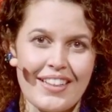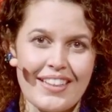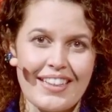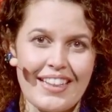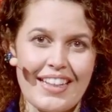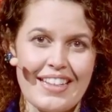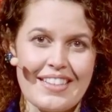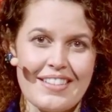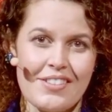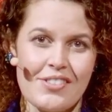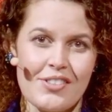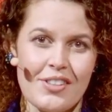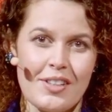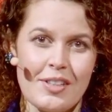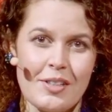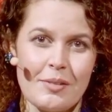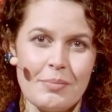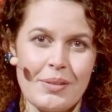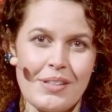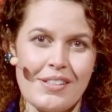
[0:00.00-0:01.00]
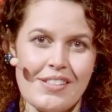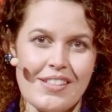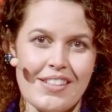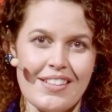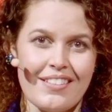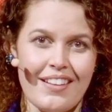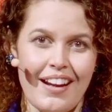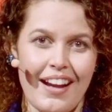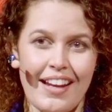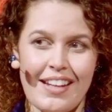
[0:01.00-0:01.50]
Ladies and gentlemen, dear
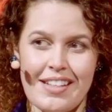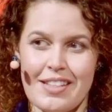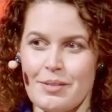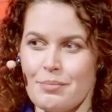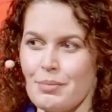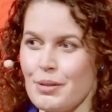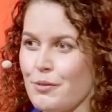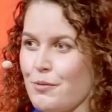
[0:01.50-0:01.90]
ITB